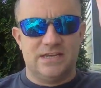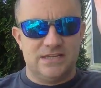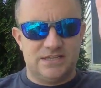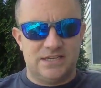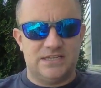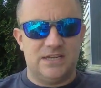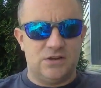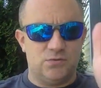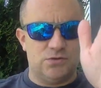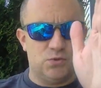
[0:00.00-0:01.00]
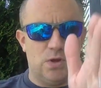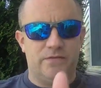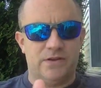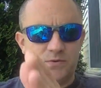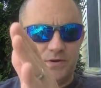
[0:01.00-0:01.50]
sixteen hundred, twelve
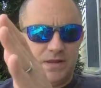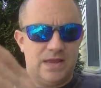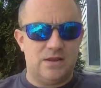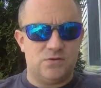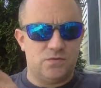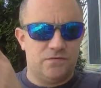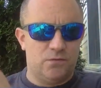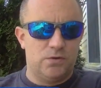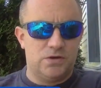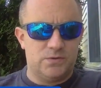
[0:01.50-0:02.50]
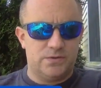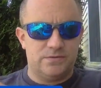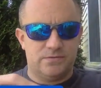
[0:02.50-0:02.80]
hundred, eight hundred, four hundred.